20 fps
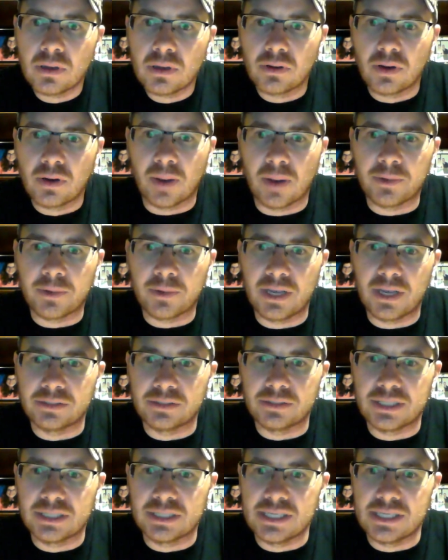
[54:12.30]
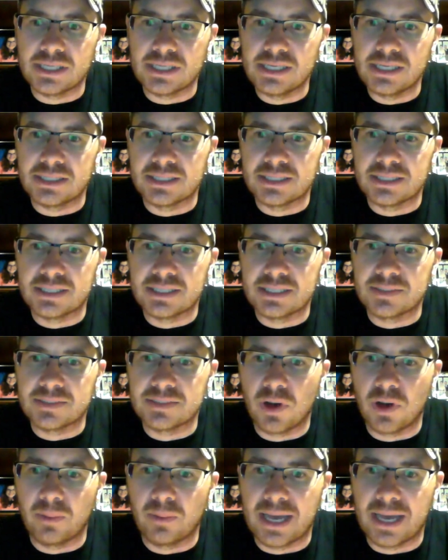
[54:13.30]
Crappie Killer says he eats
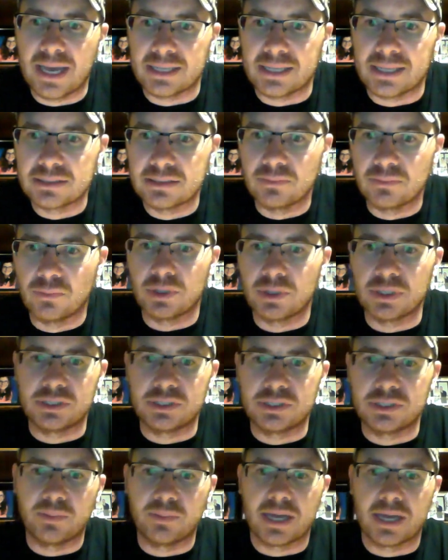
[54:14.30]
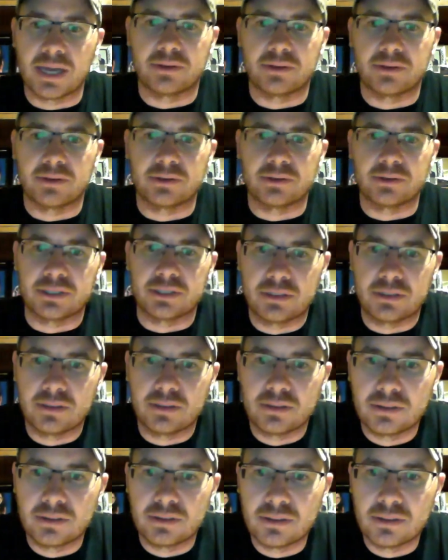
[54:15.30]
small bass, 1 to 2 pounders.
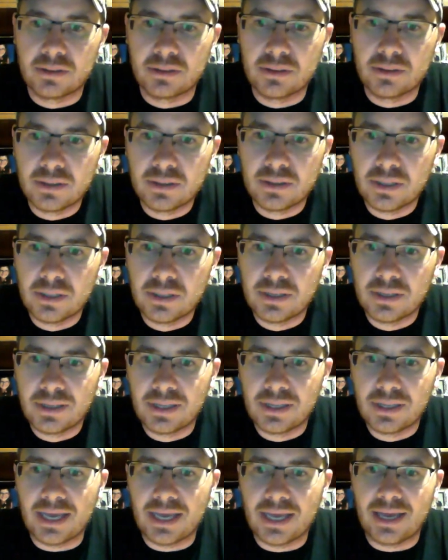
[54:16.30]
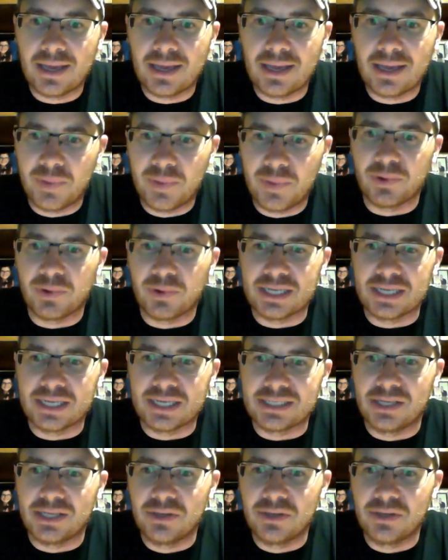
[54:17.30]
Yeah, people catch the
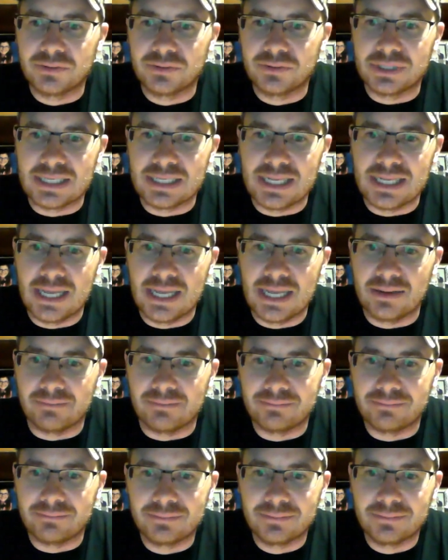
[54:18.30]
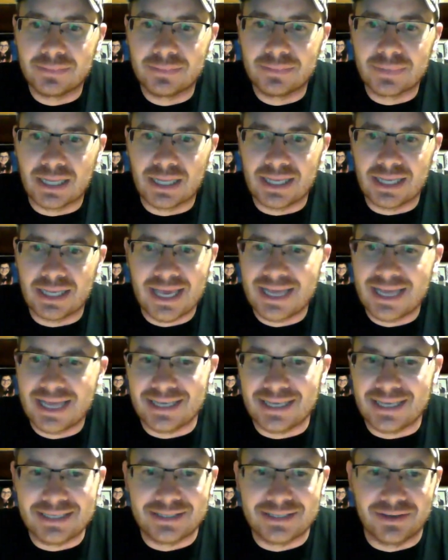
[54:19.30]
huge ones and eat them. They can't
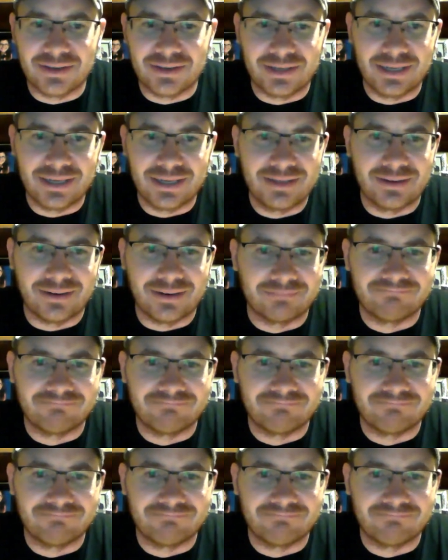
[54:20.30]
taste good either.